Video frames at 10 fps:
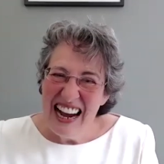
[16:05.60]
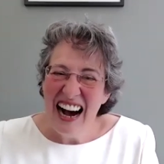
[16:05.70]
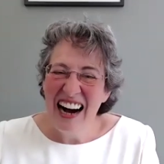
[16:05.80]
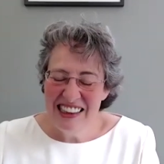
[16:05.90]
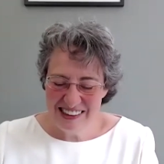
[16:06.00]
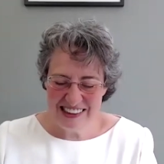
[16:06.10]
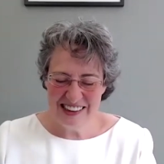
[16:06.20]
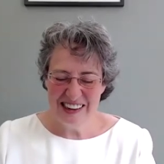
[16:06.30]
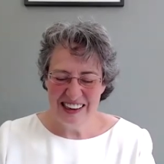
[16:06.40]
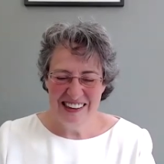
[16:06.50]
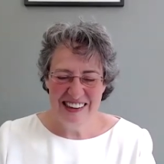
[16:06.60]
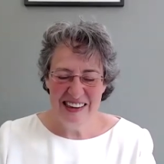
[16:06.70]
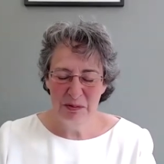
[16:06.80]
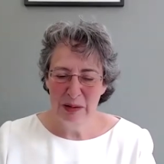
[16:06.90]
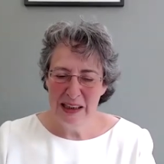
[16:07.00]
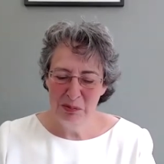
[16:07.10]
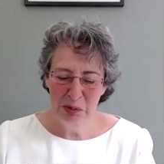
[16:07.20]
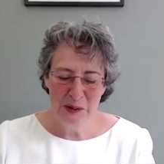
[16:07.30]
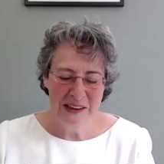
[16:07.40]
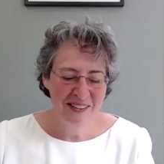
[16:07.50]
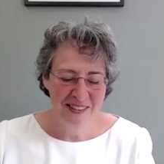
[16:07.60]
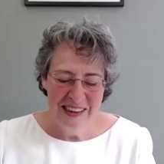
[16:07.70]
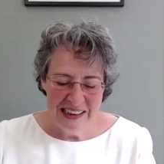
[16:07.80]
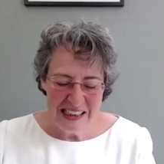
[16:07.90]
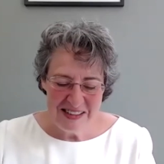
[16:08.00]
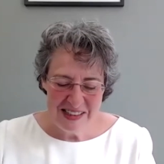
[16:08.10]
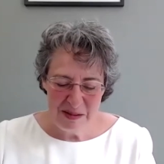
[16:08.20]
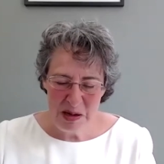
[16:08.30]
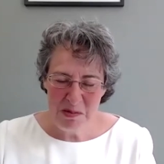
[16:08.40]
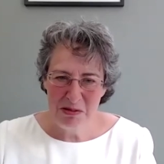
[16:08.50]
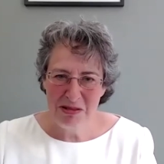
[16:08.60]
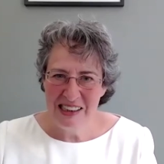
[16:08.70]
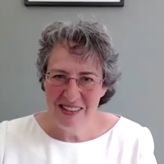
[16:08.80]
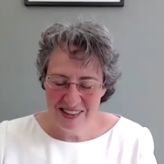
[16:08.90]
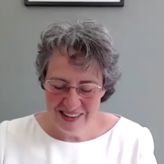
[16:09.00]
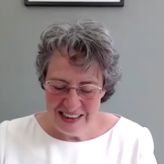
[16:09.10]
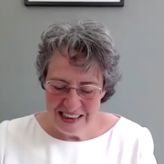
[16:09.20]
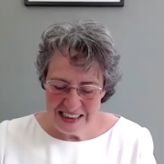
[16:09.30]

I think that I think the main point is that people need to